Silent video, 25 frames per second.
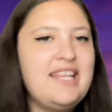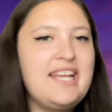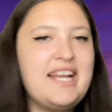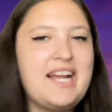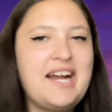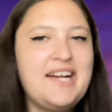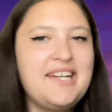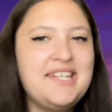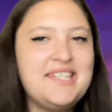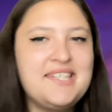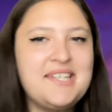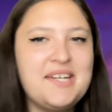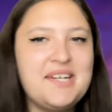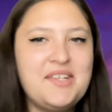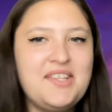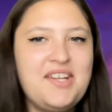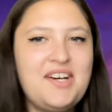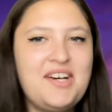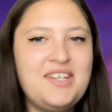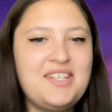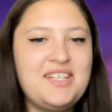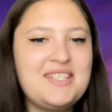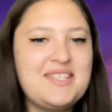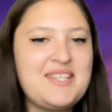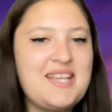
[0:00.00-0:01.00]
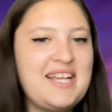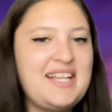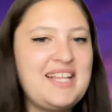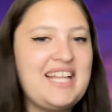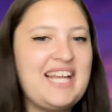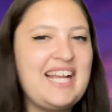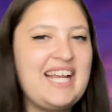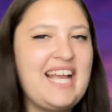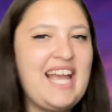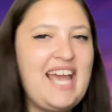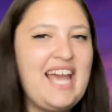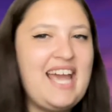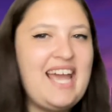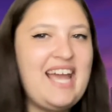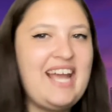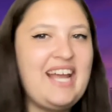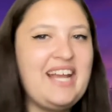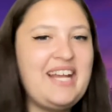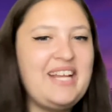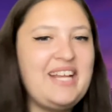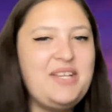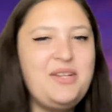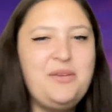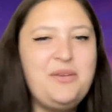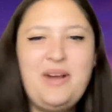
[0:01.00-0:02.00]
kind of tell Nala, say like,
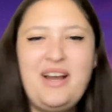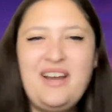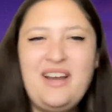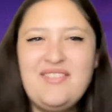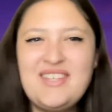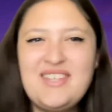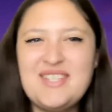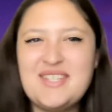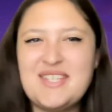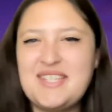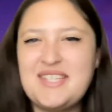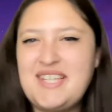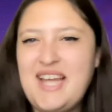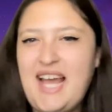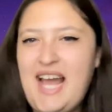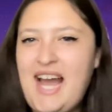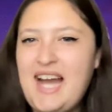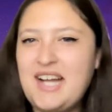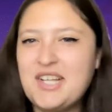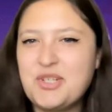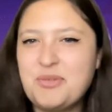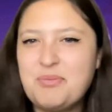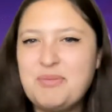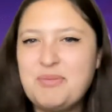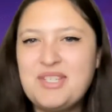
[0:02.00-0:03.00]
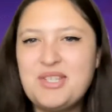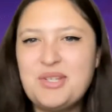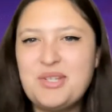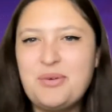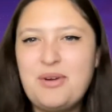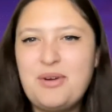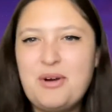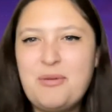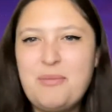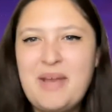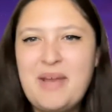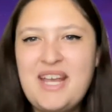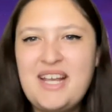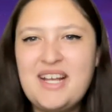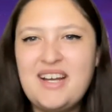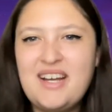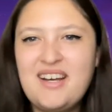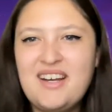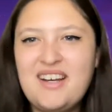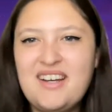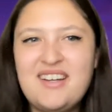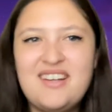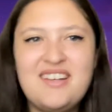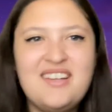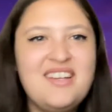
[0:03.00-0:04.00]
hey, you have this attachment to
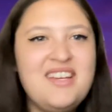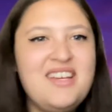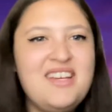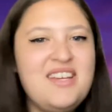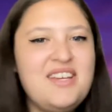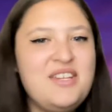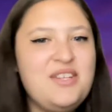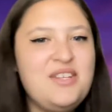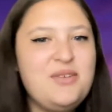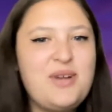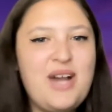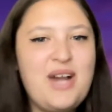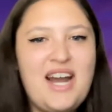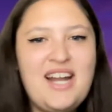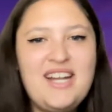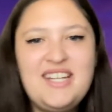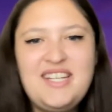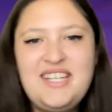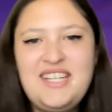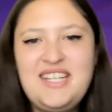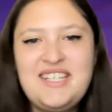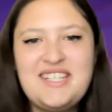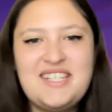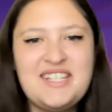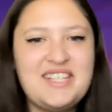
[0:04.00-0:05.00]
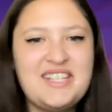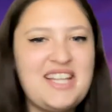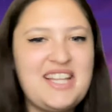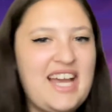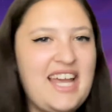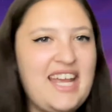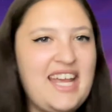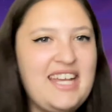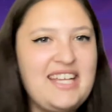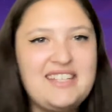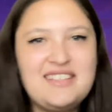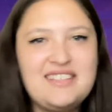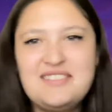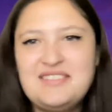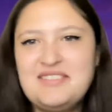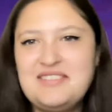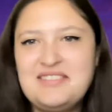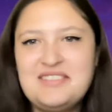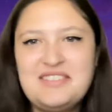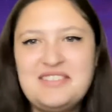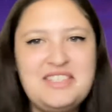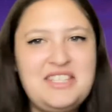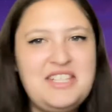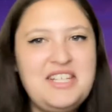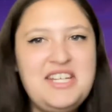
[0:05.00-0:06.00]
Omega. You kind of need to
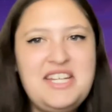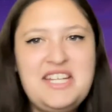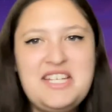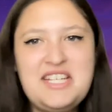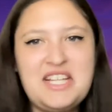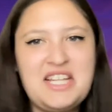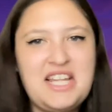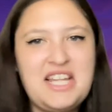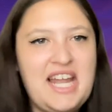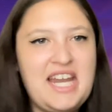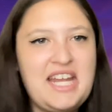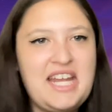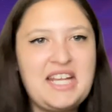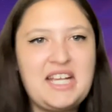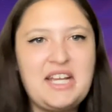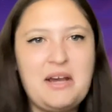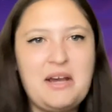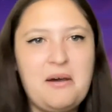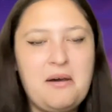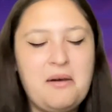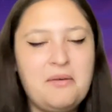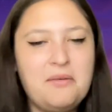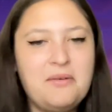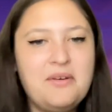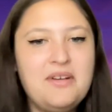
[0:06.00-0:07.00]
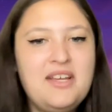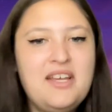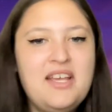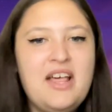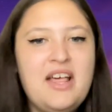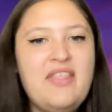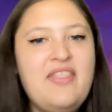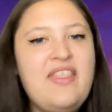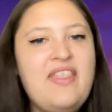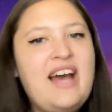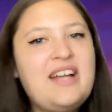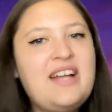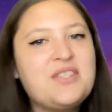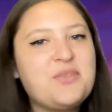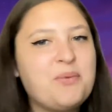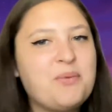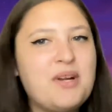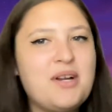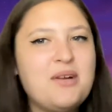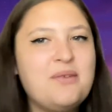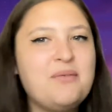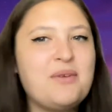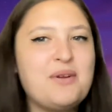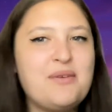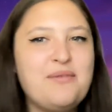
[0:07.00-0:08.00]
you need to let it go. That's
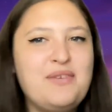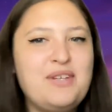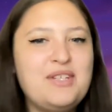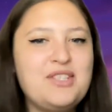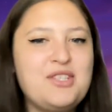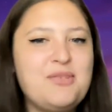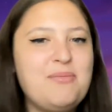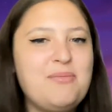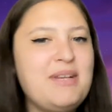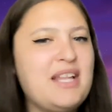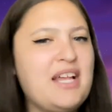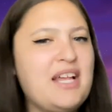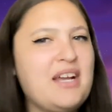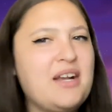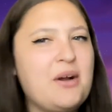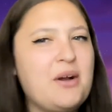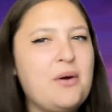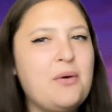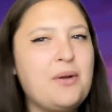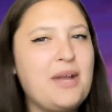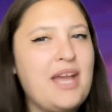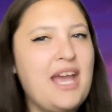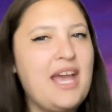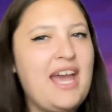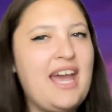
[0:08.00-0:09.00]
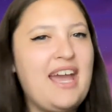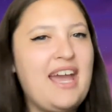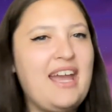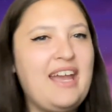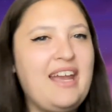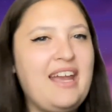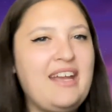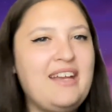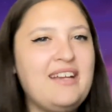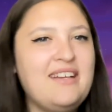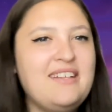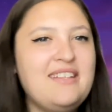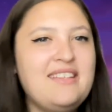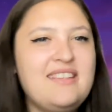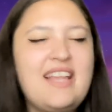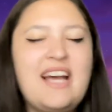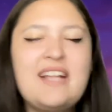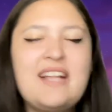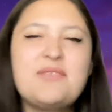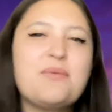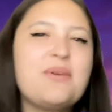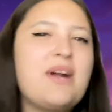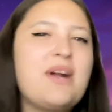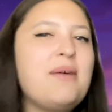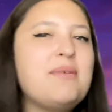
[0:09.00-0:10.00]
where it revealed to me like, okay,
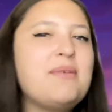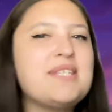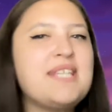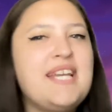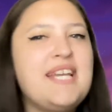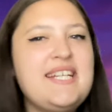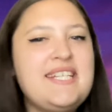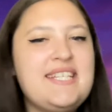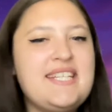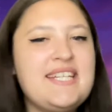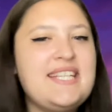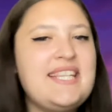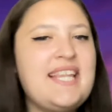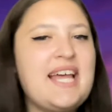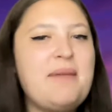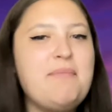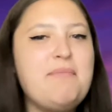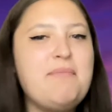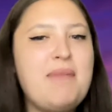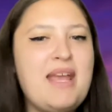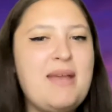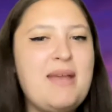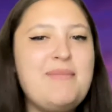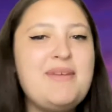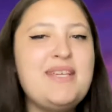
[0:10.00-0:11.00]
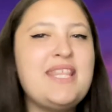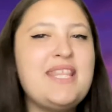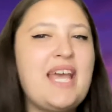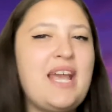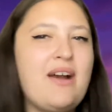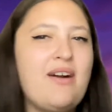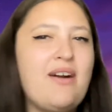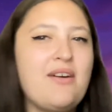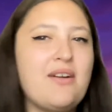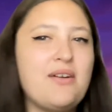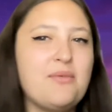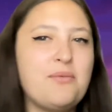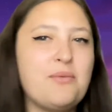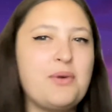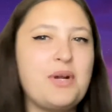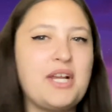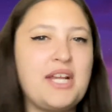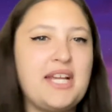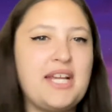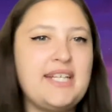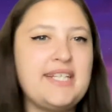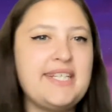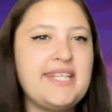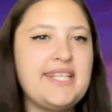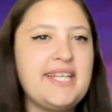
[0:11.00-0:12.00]
that's where I was hinted that maybe they aren't
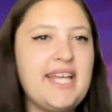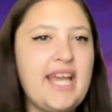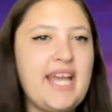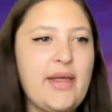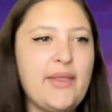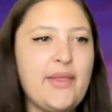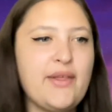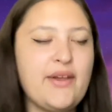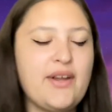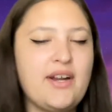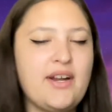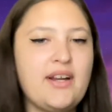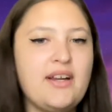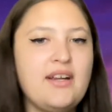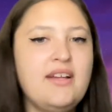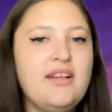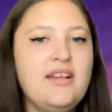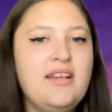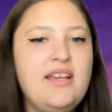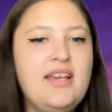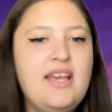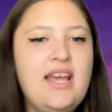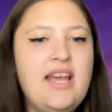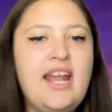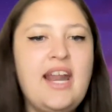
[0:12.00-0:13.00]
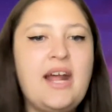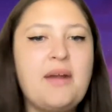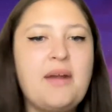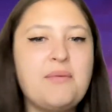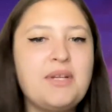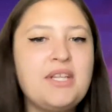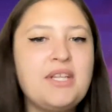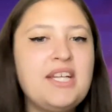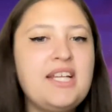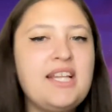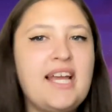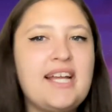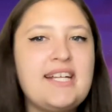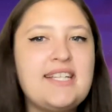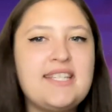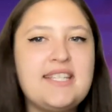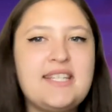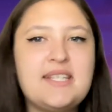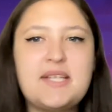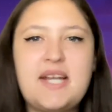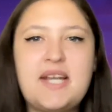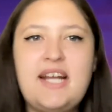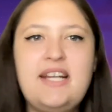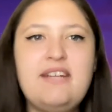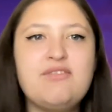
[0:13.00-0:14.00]
working together. And I really liked
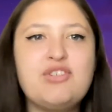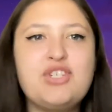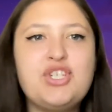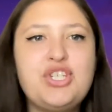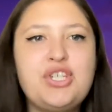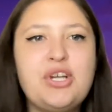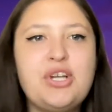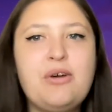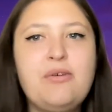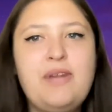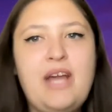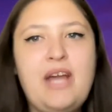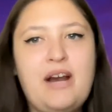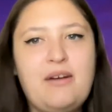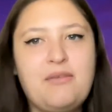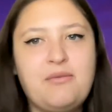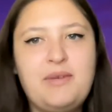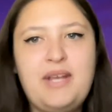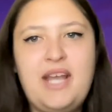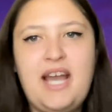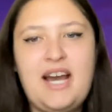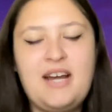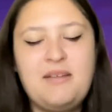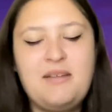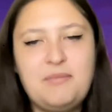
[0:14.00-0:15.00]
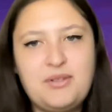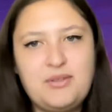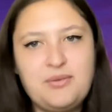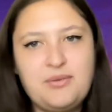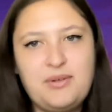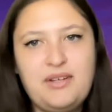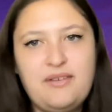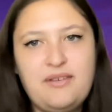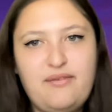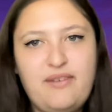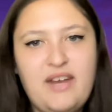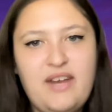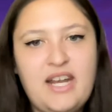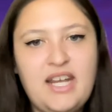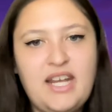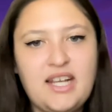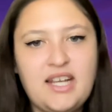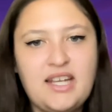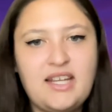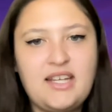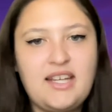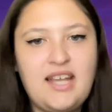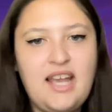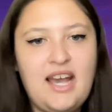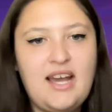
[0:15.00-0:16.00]
this kind of showdown we had between
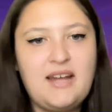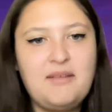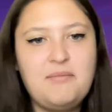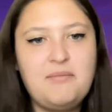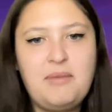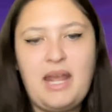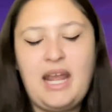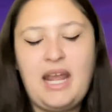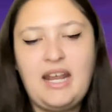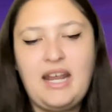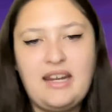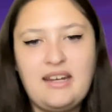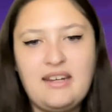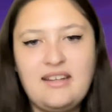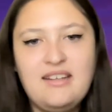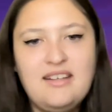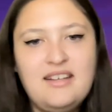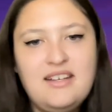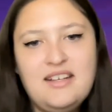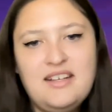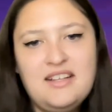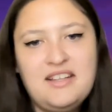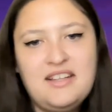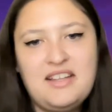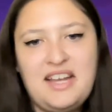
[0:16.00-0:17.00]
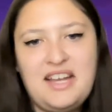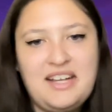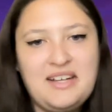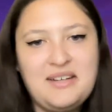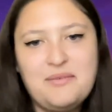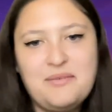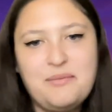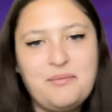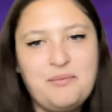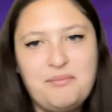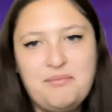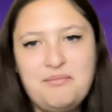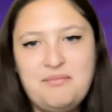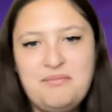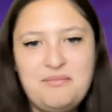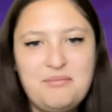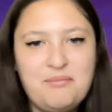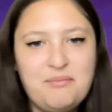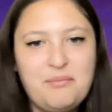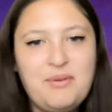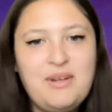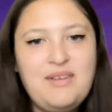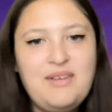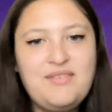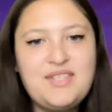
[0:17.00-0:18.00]
Fennec and Cad Bane. Like,
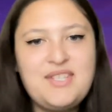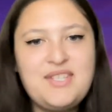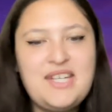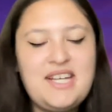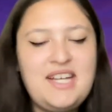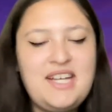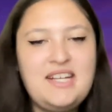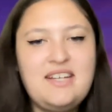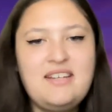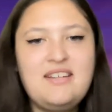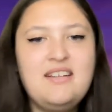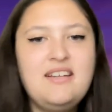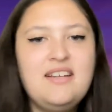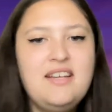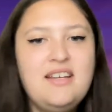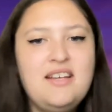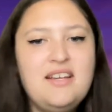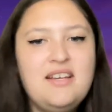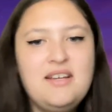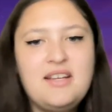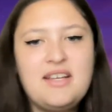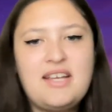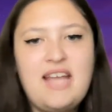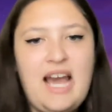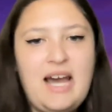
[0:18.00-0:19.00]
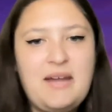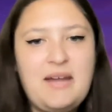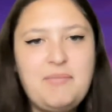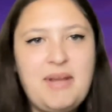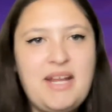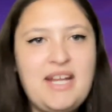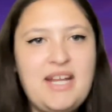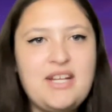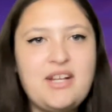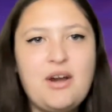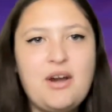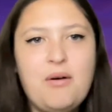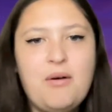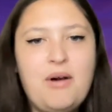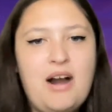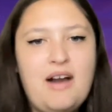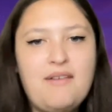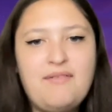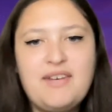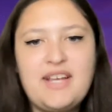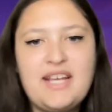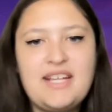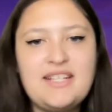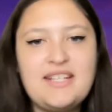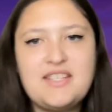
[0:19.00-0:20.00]
we've seen Cad Bane go
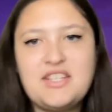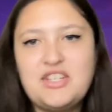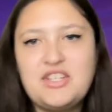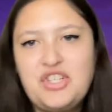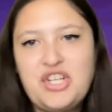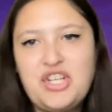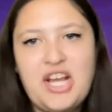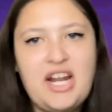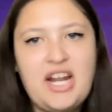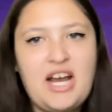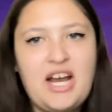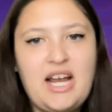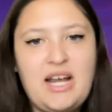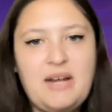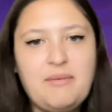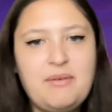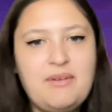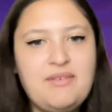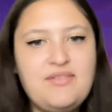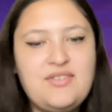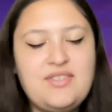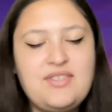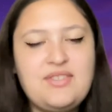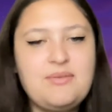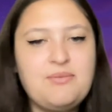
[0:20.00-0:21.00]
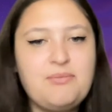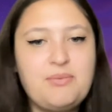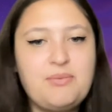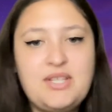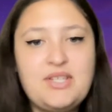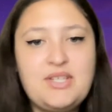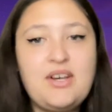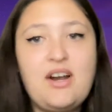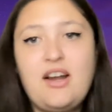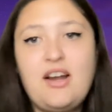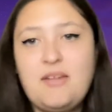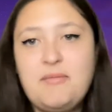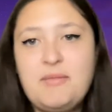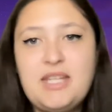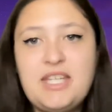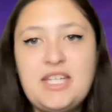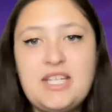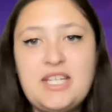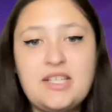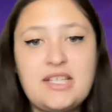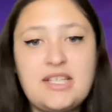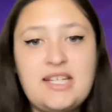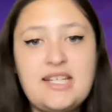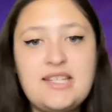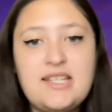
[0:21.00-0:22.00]
off against the Jedi. We saw him in the
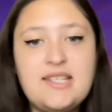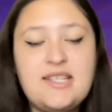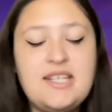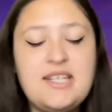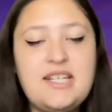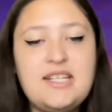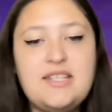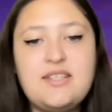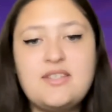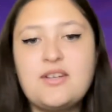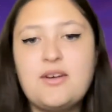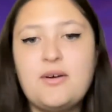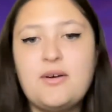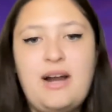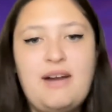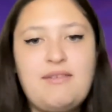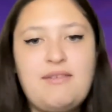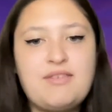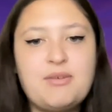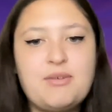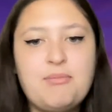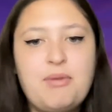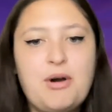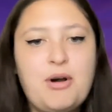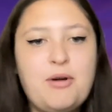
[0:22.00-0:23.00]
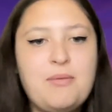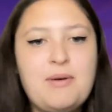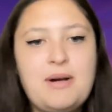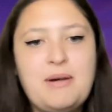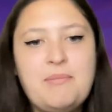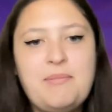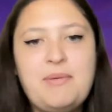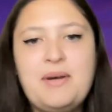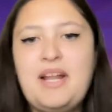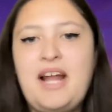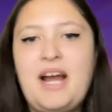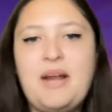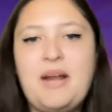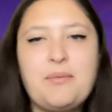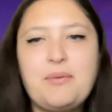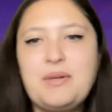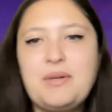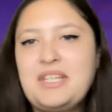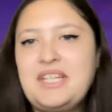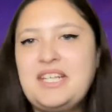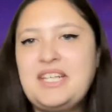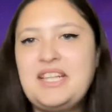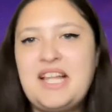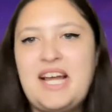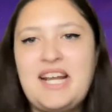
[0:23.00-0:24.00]
Deleted Seeds go after Boba, but I
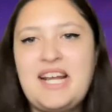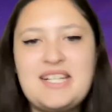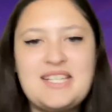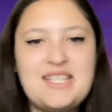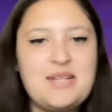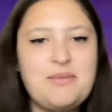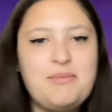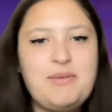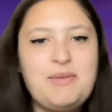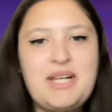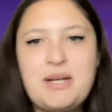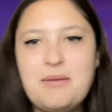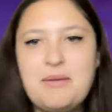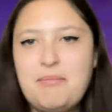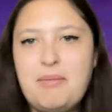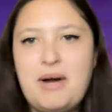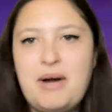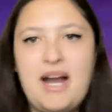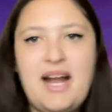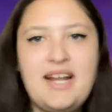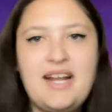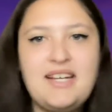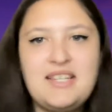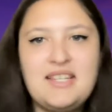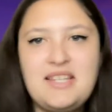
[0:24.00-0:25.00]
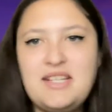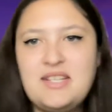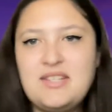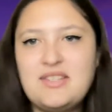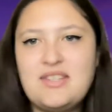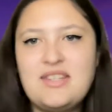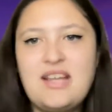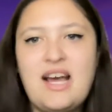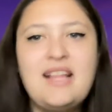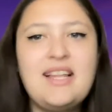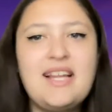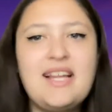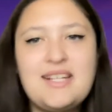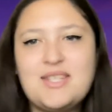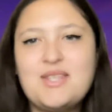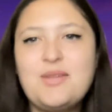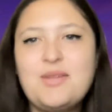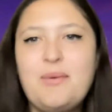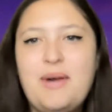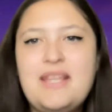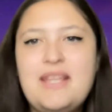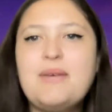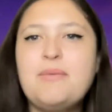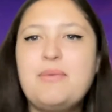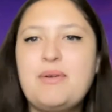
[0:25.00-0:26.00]
really liked that we combined these. I liked the
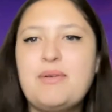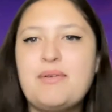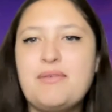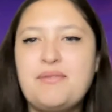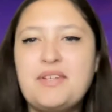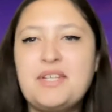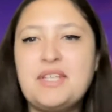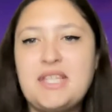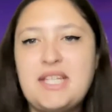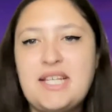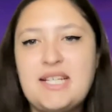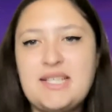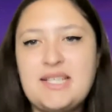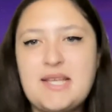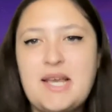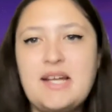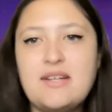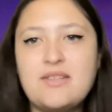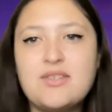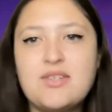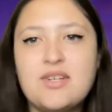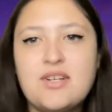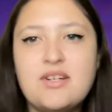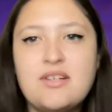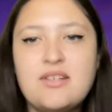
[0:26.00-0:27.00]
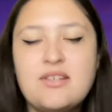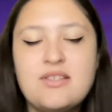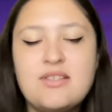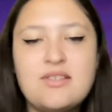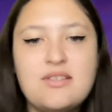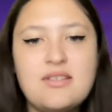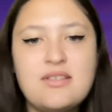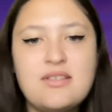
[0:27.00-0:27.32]
way that we revealed these answers.